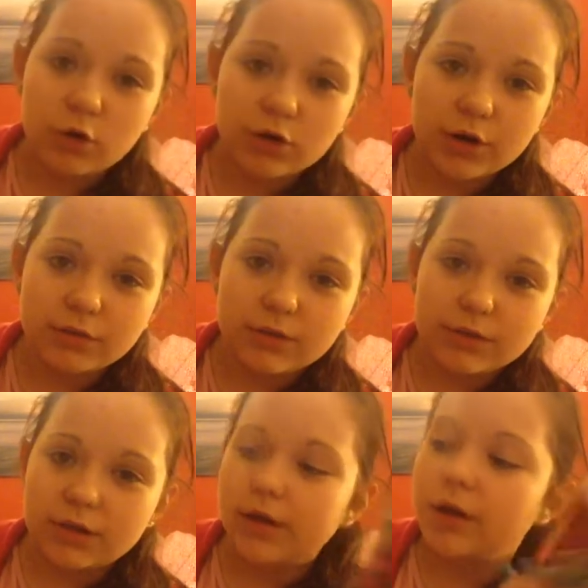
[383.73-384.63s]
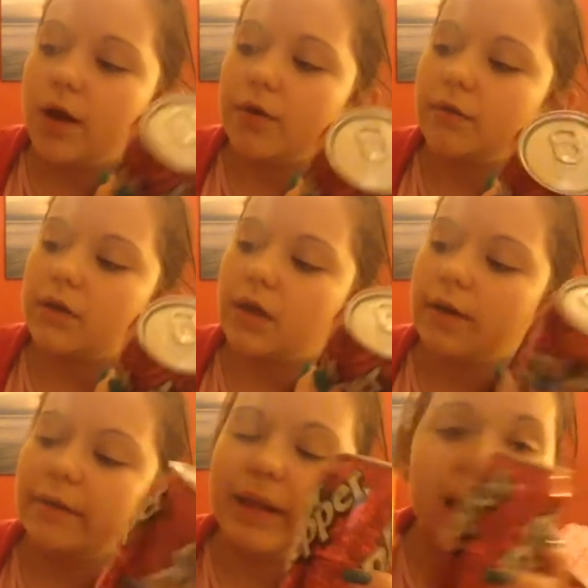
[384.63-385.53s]
one
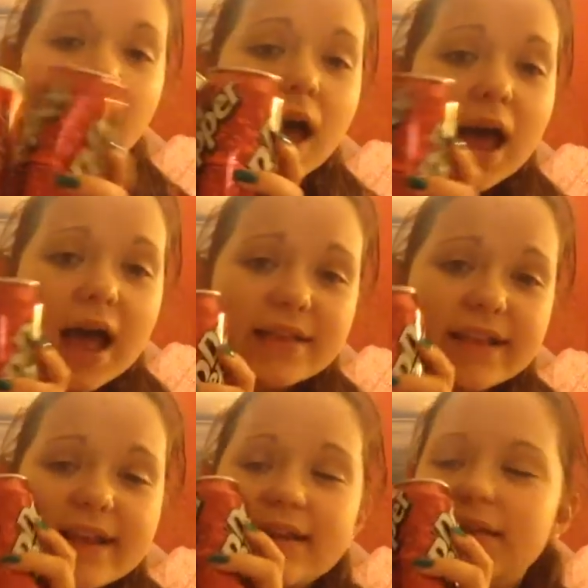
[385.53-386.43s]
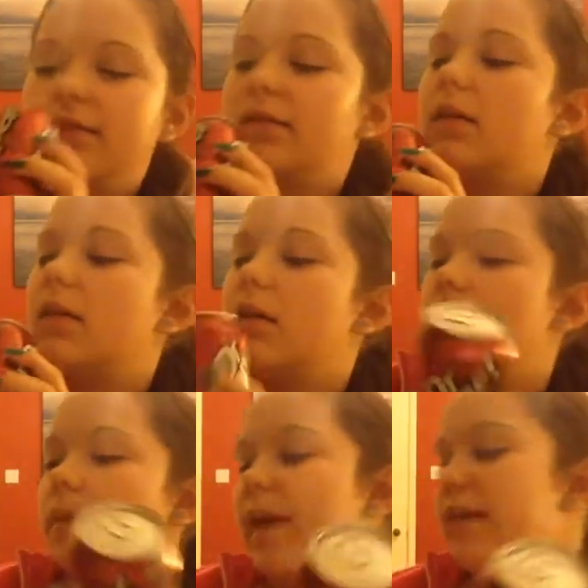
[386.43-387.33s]
Coca-Cola. These
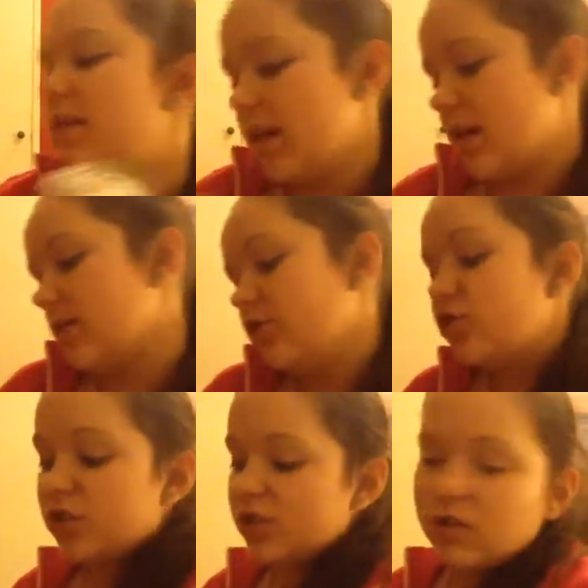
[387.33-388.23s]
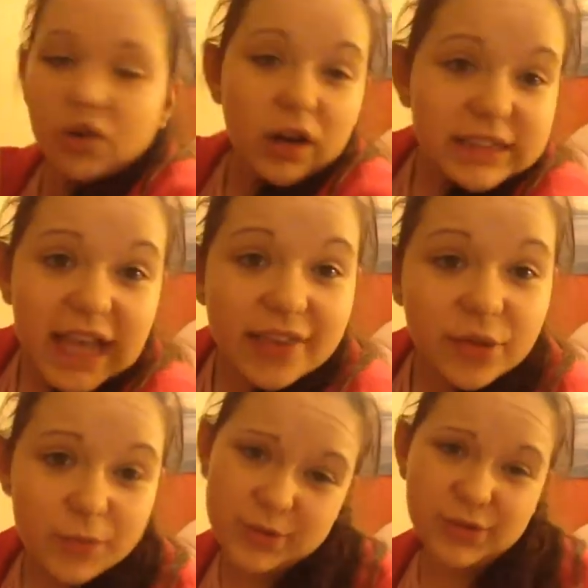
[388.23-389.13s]
are amazing. I just thought I'd get
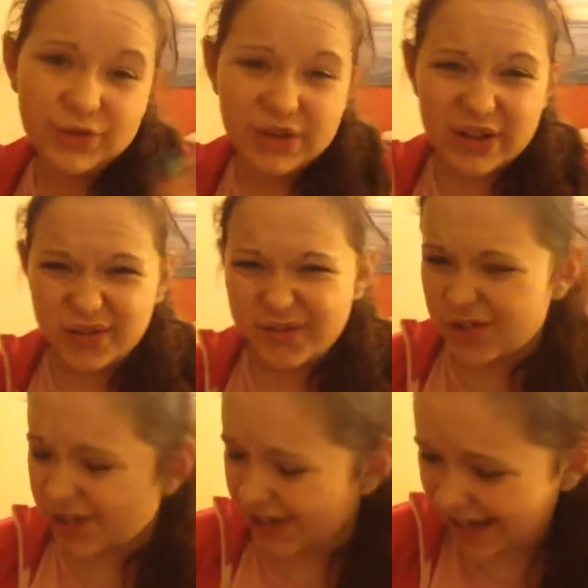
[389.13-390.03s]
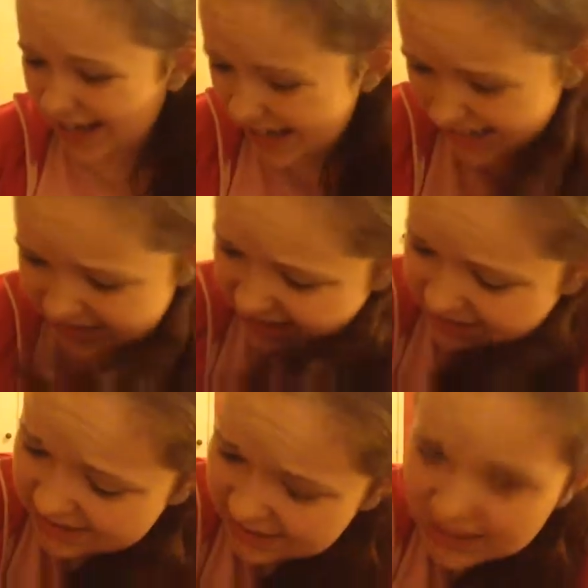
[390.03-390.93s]
them because I love drinking cans.